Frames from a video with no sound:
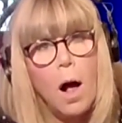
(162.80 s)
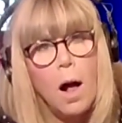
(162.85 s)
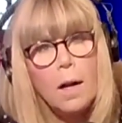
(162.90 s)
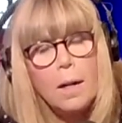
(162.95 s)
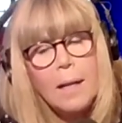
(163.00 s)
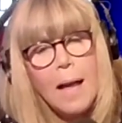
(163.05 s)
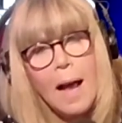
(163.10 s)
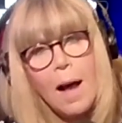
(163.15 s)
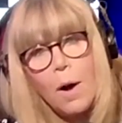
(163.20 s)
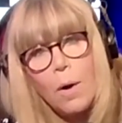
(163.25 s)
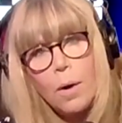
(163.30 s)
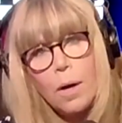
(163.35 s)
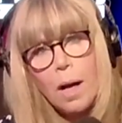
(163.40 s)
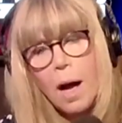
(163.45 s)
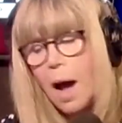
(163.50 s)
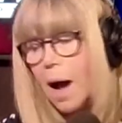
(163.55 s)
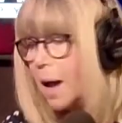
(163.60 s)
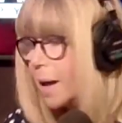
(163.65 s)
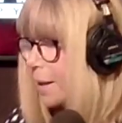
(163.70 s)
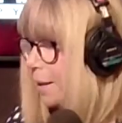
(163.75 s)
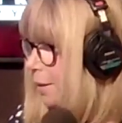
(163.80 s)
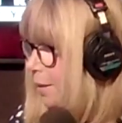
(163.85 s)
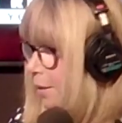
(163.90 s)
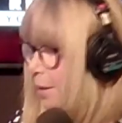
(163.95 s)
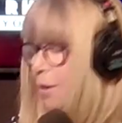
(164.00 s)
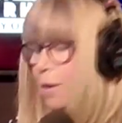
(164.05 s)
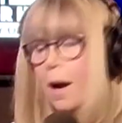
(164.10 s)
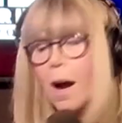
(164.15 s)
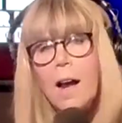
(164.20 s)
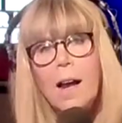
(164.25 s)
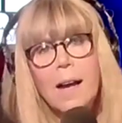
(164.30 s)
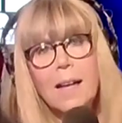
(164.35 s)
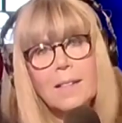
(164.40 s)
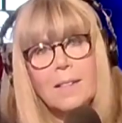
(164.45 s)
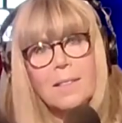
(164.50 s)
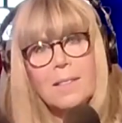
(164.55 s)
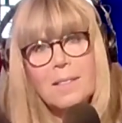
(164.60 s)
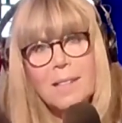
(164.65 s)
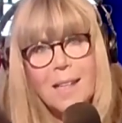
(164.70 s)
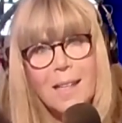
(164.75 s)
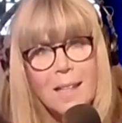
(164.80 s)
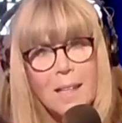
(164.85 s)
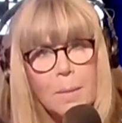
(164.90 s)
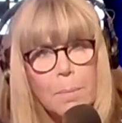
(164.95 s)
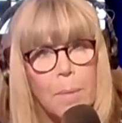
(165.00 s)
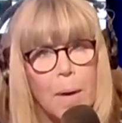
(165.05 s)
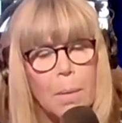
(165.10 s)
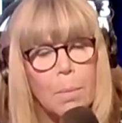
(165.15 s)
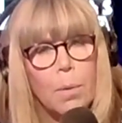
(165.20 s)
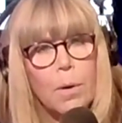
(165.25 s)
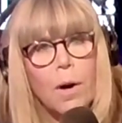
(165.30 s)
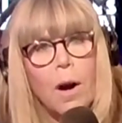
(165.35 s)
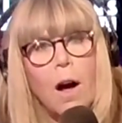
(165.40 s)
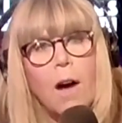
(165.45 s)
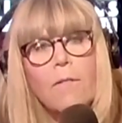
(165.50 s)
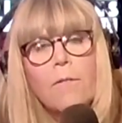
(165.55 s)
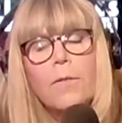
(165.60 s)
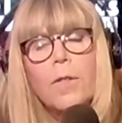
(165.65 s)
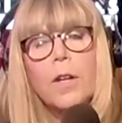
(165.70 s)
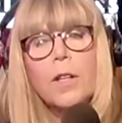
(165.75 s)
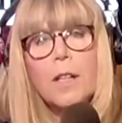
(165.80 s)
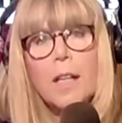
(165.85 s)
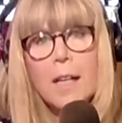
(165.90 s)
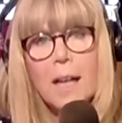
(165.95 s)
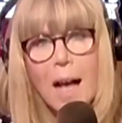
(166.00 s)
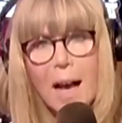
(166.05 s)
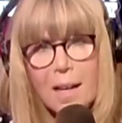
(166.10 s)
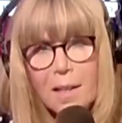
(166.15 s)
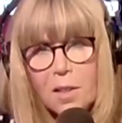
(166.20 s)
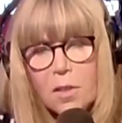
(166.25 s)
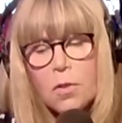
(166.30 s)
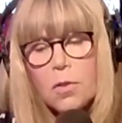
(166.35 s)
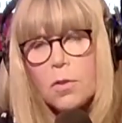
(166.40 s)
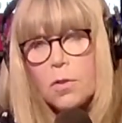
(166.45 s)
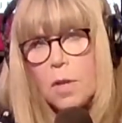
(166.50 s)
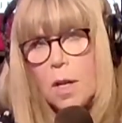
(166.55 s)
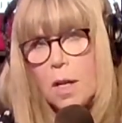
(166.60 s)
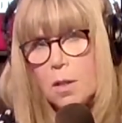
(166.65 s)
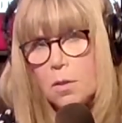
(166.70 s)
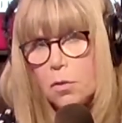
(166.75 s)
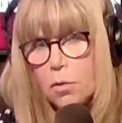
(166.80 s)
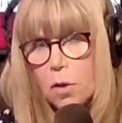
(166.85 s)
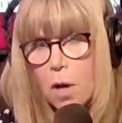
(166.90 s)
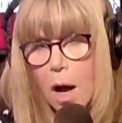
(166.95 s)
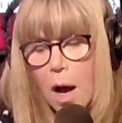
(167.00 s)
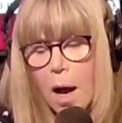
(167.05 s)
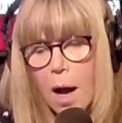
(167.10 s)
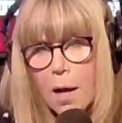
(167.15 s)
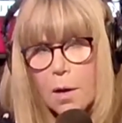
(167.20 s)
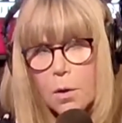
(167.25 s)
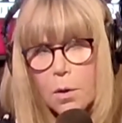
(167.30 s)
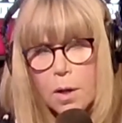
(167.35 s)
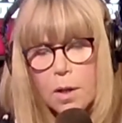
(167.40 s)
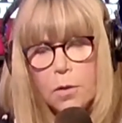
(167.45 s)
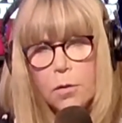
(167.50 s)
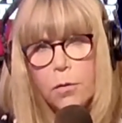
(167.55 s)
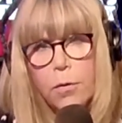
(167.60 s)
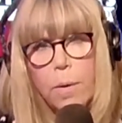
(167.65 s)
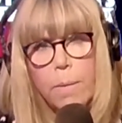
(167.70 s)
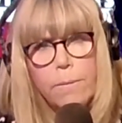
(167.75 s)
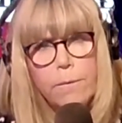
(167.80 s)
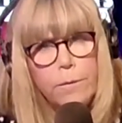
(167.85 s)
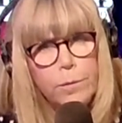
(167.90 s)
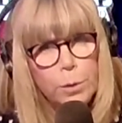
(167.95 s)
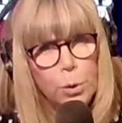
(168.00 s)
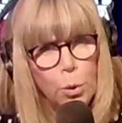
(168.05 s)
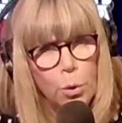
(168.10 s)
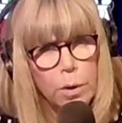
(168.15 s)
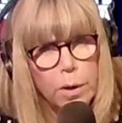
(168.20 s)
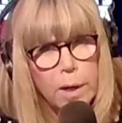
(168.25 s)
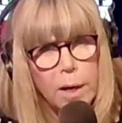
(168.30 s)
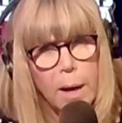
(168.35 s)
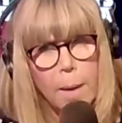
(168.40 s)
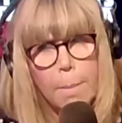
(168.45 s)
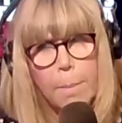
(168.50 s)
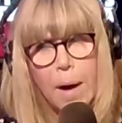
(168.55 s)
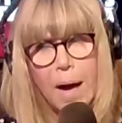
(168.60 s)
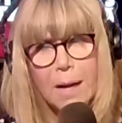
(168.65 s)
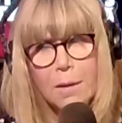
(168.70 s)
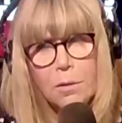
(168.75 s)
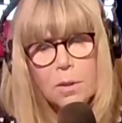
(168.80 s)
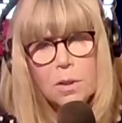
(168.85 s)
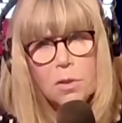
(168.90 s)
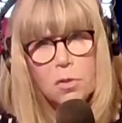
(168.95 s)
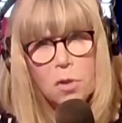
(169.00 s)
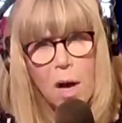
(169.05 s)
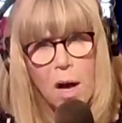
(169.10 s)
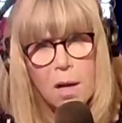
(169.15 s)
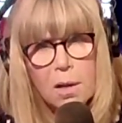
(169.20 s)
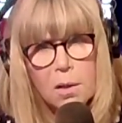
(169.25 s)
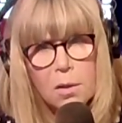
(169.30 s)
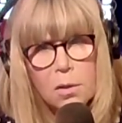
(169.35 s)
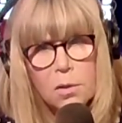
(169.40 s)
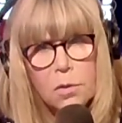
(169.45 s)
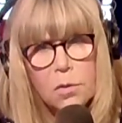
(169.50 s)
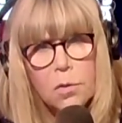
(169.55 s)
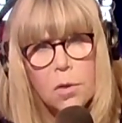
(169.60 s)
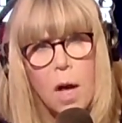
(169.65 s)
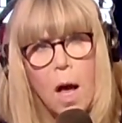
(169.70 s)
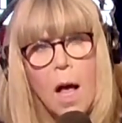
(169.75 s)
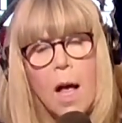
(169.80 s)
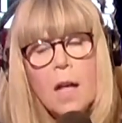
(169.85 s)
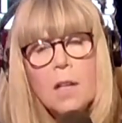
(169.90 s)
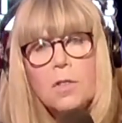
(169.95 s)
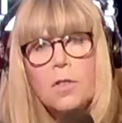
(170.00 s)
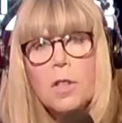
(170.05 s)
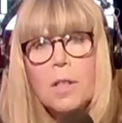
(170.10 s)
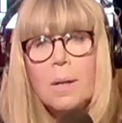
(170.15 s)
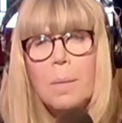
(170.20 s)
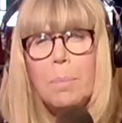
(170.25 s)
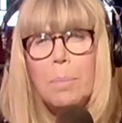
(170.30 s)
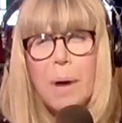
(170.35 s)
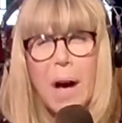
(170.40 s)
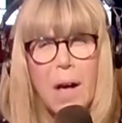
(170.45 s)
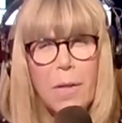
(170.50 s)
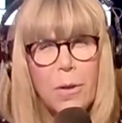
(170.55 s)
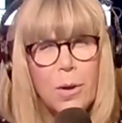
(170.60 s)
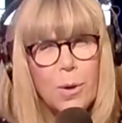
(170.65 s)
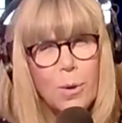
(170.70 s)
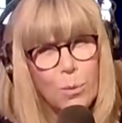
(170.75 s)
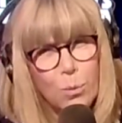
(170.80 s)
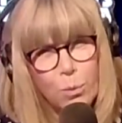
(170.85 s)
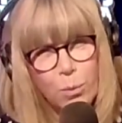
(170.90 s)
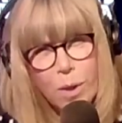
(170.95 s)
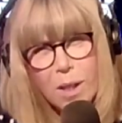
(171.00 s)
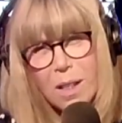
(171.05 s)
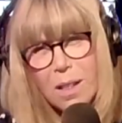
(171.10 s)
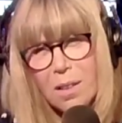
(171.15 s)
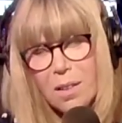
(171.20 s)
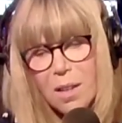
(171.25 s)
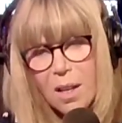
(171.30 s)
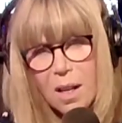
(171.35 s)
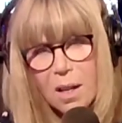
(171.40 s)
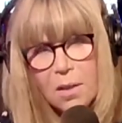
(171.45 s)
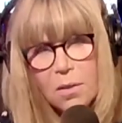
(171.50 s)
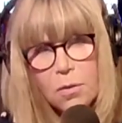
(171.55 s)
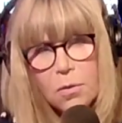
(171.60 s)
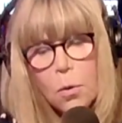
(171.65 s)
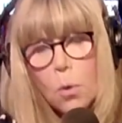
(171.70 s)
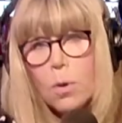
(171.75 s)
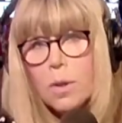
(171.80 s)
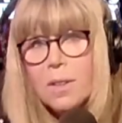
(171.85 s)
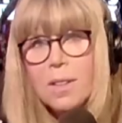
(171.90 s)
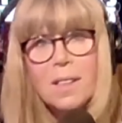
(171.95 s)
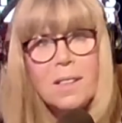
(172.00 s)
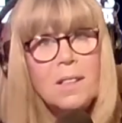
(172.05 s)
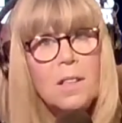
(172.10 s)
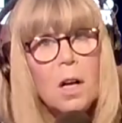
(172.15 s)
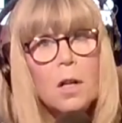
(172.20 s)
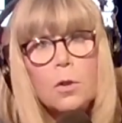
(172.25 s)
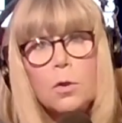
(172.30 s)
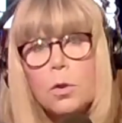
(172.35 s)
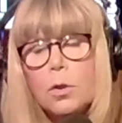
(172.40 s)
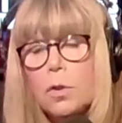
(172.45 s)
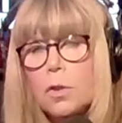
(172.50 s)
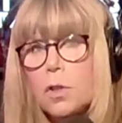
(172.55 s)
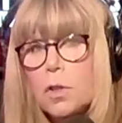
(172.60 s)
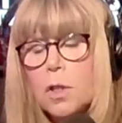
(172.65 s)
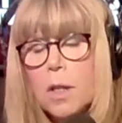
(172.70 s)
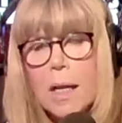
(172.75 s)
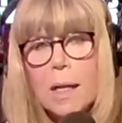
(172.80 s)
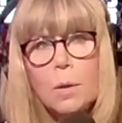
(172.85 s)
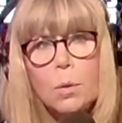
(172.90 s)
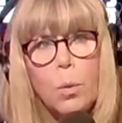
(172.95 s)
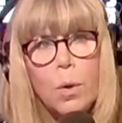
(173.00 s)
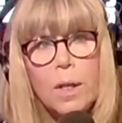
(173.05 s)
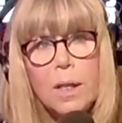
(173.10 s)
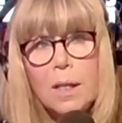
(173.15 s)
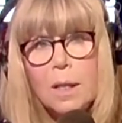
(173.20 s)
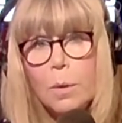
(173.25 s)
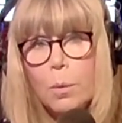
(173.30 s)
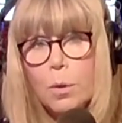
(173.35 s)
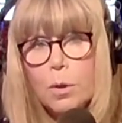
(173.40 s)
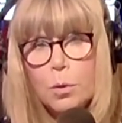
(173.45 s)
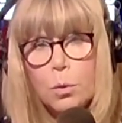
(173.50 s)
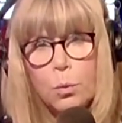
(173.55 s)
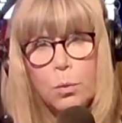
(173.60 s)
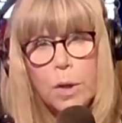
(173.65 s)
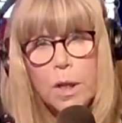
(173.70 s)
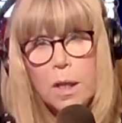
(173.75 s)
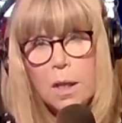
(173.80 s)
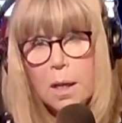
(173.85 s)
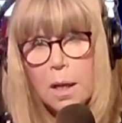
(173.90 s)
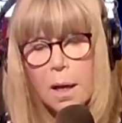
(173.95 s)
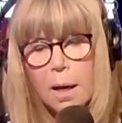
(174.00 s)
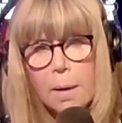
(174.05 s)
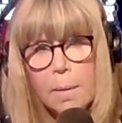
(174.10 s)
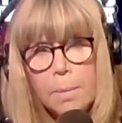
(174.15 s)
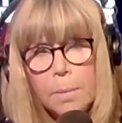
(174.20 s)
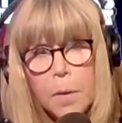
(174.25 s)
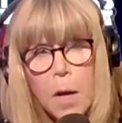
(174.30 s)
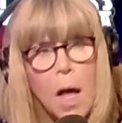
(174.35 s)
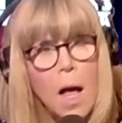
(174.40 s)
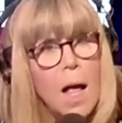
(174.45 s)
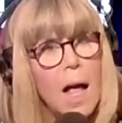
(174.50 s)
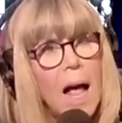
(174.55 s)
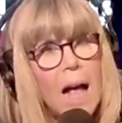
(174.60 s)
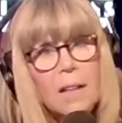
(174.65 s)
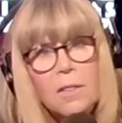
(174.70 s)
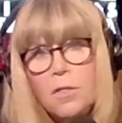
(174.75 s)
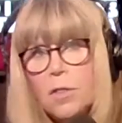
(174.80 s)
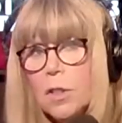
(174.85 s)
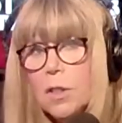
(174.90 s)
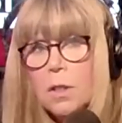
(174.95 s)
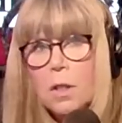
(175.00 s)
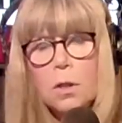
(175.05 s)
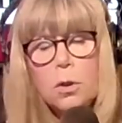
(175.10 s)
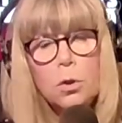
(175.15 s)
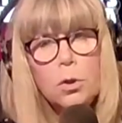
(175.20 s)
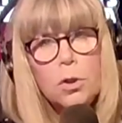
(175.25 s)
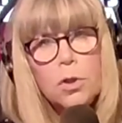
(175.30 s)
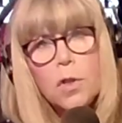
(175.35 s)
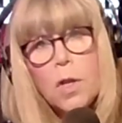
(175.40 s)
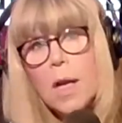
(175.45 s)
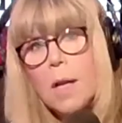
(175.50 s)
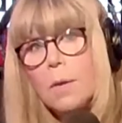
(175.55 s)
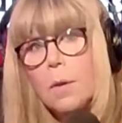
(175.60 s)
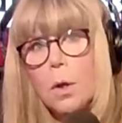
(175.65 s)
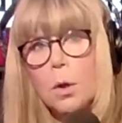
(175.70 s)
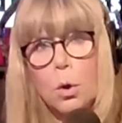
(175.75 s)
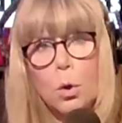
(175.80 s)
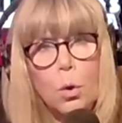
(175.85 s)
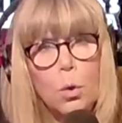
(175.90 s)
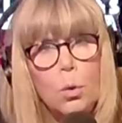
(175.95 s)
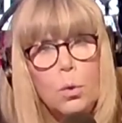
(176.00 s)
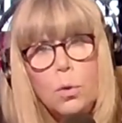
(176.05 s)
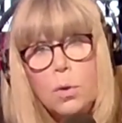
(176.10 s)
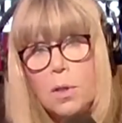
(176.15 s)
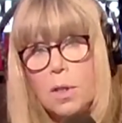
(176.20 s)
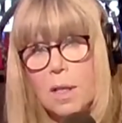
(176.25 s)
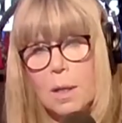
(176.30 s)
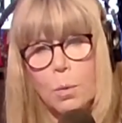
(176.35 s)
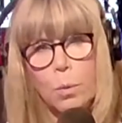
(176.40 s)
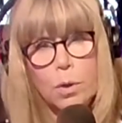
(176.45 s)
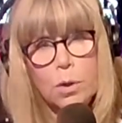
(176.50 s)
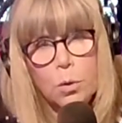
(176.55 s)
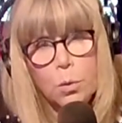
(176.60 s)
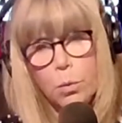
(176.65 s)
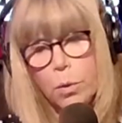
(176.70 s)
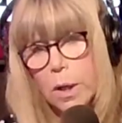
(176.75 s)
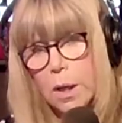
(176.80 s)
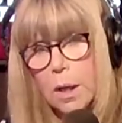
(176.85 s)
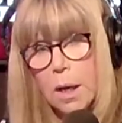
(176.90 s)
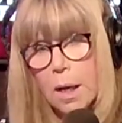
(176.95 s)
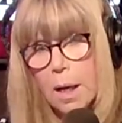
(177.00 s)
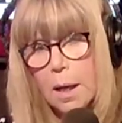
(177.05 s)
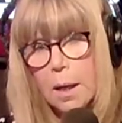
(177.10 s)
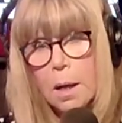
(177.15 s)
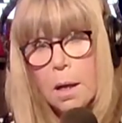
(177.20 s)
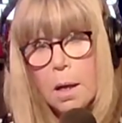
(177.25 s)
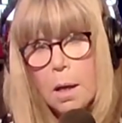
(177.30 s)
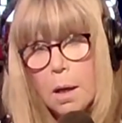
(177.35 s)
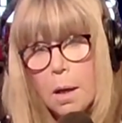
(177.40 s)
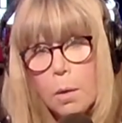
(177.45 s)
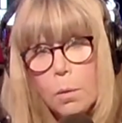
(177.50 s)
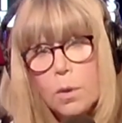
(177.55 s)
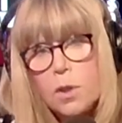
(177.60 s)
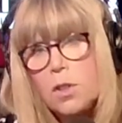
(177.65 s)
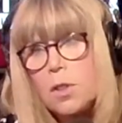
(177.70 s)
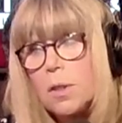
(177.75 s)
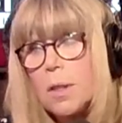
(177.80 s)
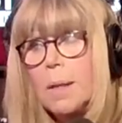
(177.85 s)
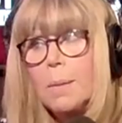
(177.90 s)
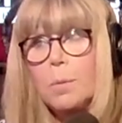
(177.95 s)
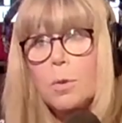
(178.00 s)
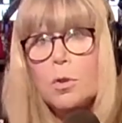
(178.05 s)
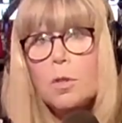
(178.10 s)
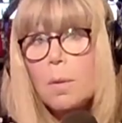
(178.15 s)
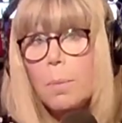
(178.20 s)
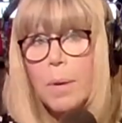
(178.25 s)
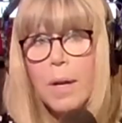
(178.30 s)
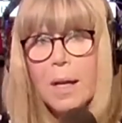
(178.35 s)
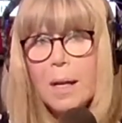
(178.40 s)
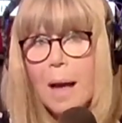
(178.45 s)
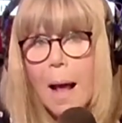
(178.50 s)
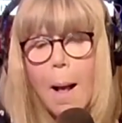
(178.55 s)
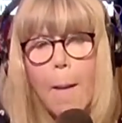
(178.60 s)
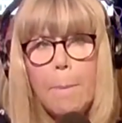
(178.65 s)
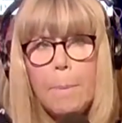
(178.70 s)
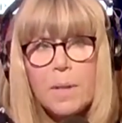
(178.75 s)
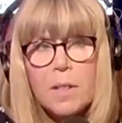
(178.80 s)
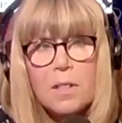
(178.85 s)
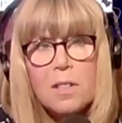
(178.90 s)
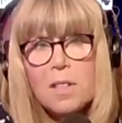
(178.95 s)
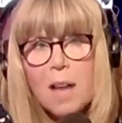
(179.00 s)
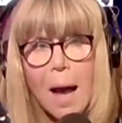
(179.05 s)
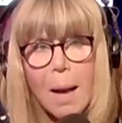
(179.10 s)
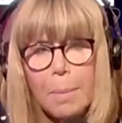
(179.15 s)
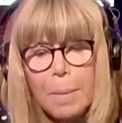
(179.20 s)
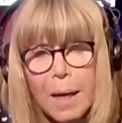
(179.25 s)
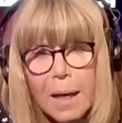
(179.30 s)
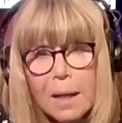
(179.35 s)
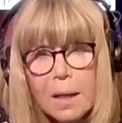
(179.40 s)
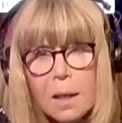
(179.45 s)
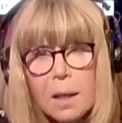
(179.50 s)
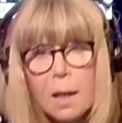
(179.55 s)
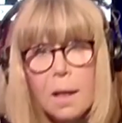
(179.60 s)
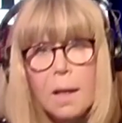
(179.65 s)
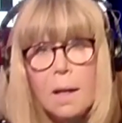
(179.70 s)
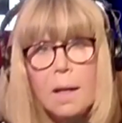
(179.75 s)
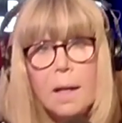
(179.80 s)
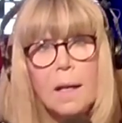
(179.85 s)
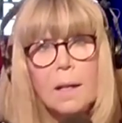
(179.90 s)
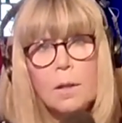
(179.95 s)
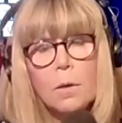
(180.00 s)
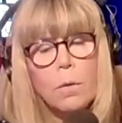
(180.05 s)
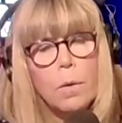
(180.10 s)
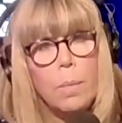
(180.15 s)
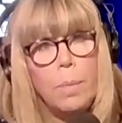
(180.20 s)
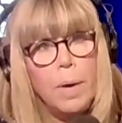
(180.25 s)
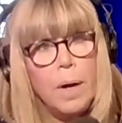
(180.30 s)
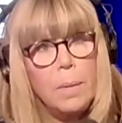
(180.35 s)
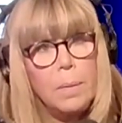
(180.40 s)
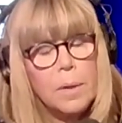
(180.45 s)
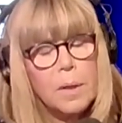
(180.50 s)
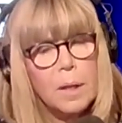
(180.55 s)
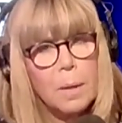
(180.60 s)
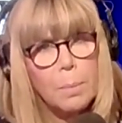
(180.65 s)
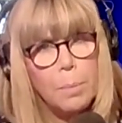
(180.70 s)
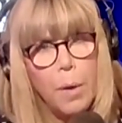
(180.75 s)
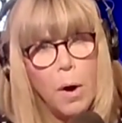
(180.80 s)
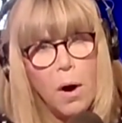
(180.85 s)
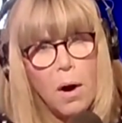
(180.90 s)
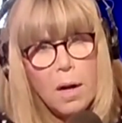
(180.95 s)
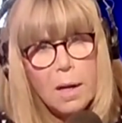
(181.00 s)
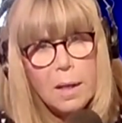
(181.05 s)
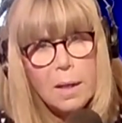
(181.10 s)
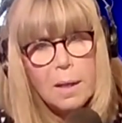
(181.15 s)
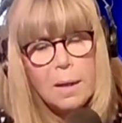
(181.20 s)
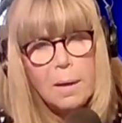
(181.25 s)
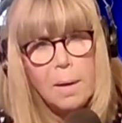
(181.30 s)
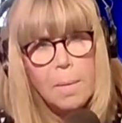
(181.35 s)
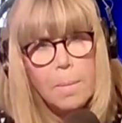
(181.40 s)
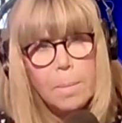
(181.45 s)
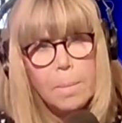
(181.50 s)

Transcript: Now, either a sitting member of the United States Congress from Florida, Byron Donalds, didn't bother to read this or didn't understand what he was reading and didn't understand the news he was reading, which seems to be an epidemic in the Republican Party